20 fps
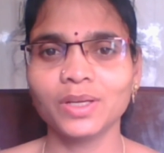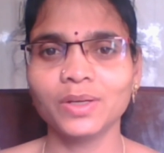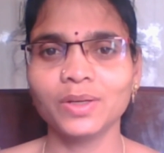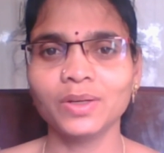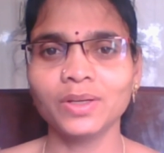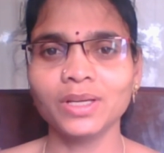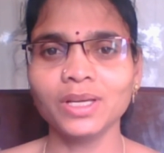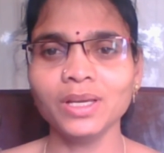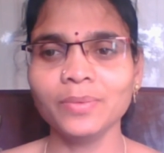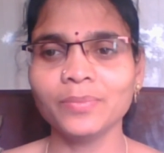
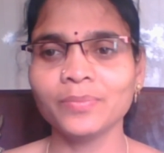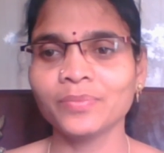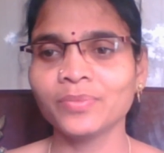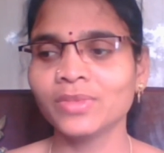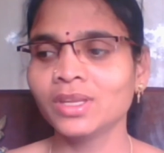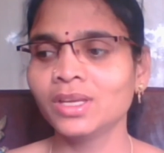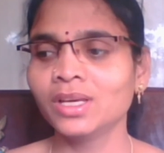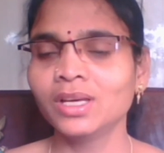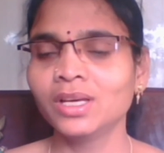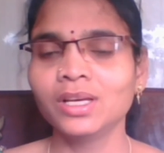Okay,
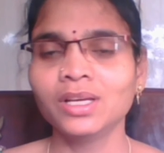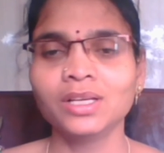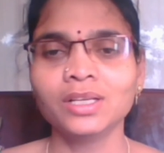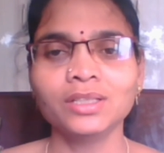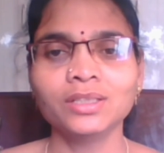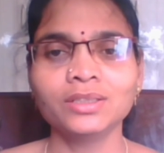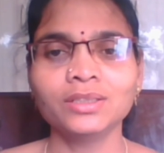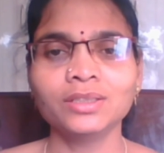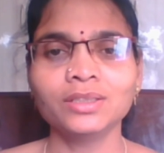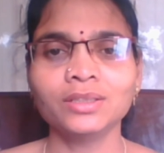
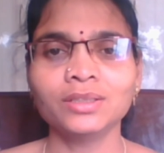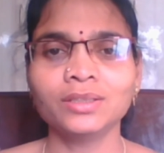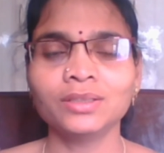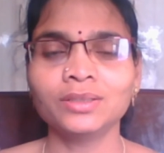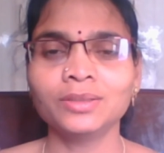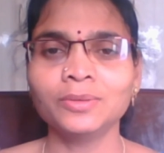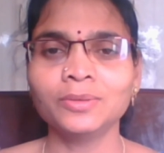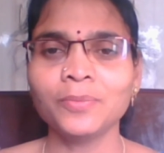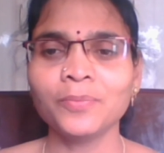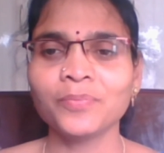
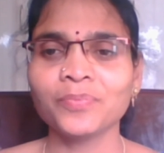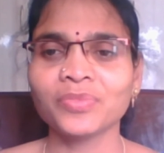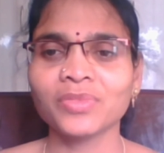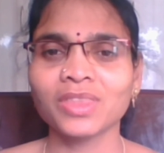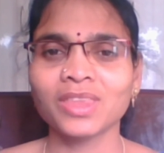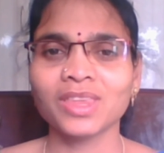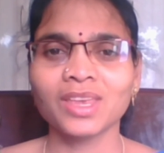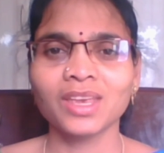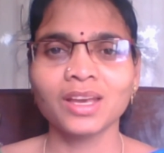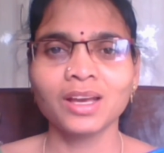so
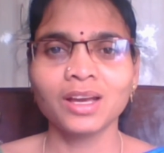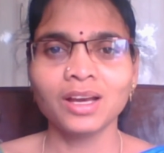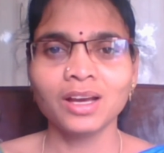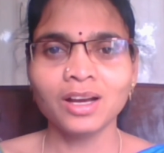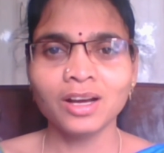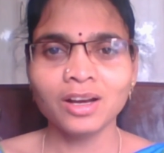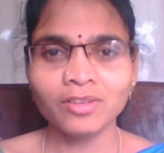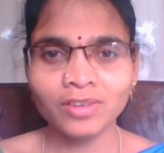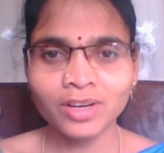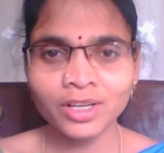
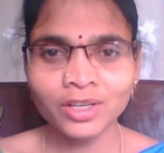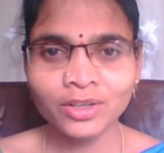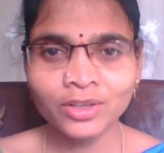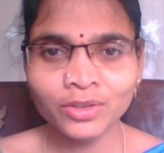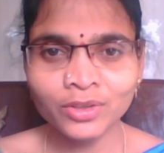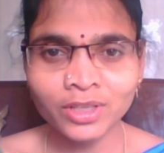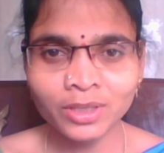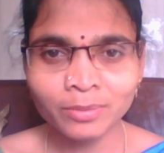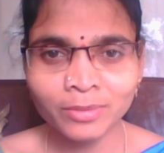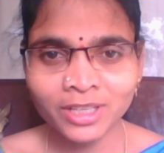how are you
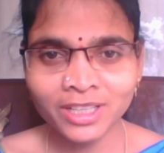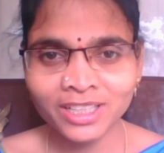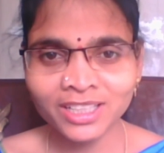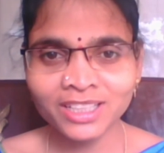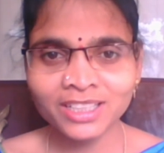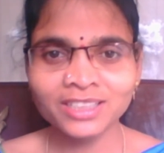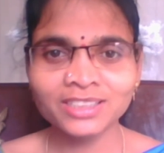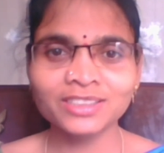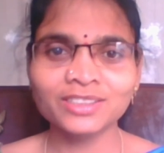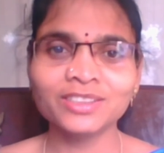doing, my
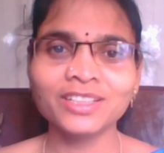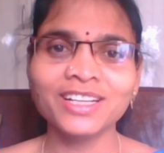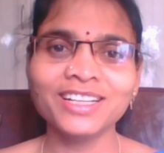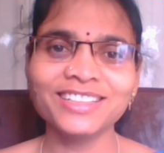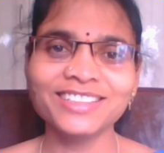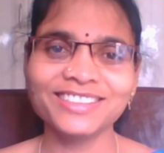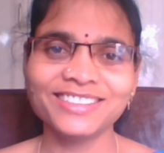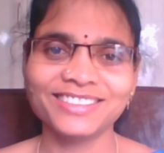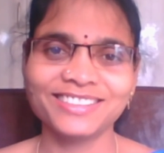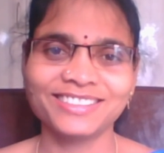dear
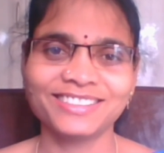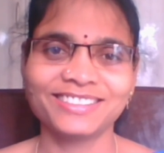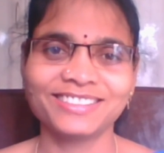students?